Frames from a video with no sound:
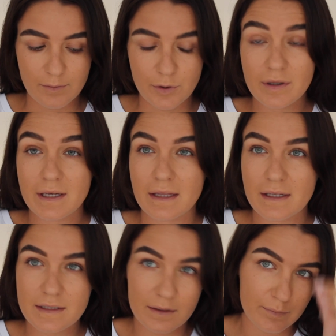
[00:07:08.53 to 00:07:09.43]
You can get
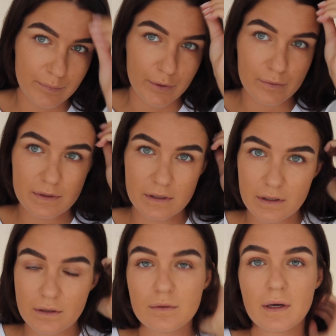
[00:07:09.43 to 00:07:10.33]
these in Boots
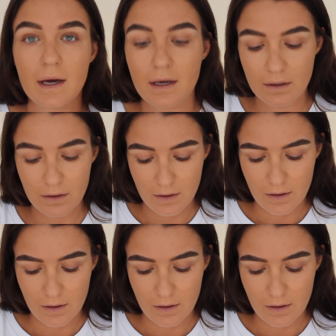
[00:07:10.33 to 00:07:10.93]
in the UK.